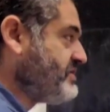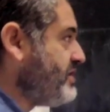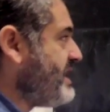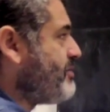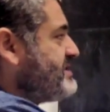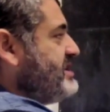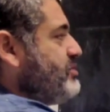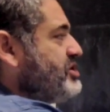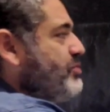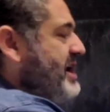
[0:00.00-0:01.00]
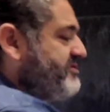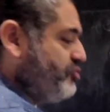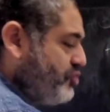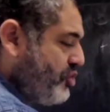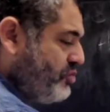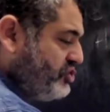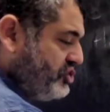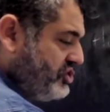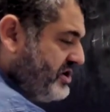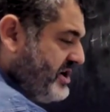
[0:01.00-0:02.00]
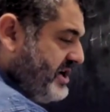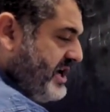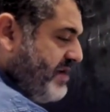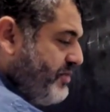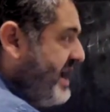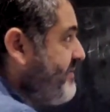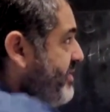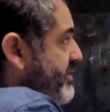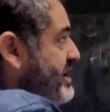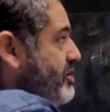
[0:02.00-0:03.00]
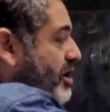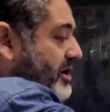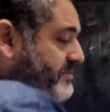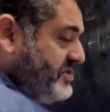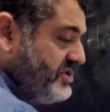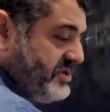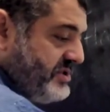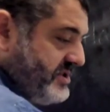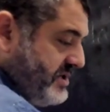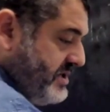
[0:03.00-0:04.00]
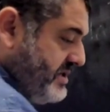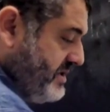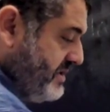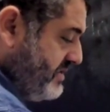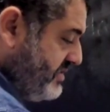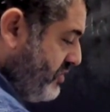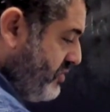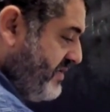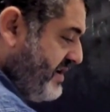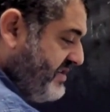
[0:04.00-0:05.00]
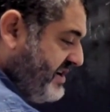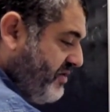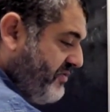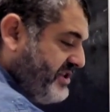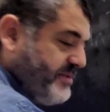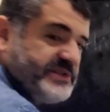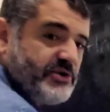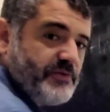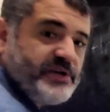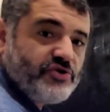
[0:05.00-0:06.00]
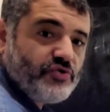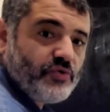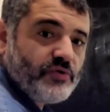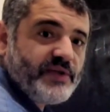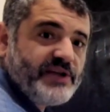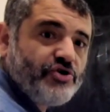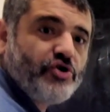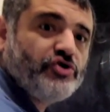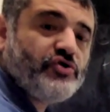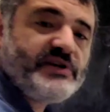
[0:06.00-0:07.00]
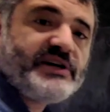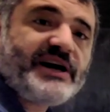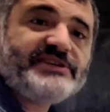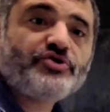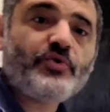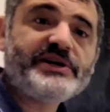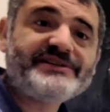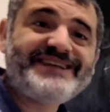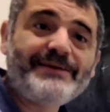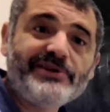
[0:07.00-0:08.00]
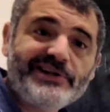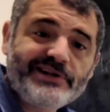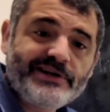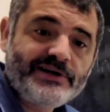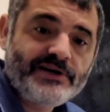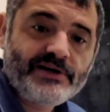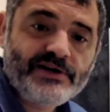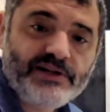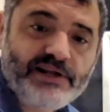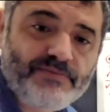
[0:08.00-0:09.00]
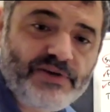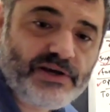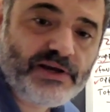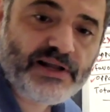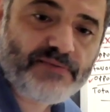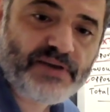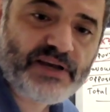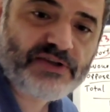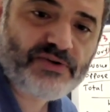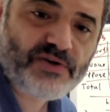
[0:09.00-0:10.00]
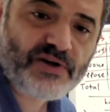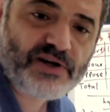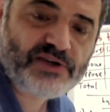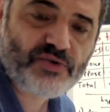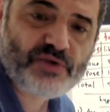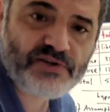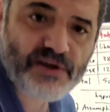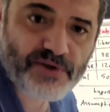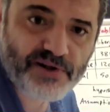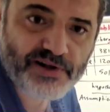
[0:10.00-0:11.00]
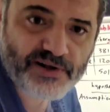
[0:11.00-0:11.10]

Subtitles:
So in our situation, we have 2 rows and we have 3 columns. So the degree of freedom is going to be 2. Then you go to the chi-square table. Let me get you the chi-square table.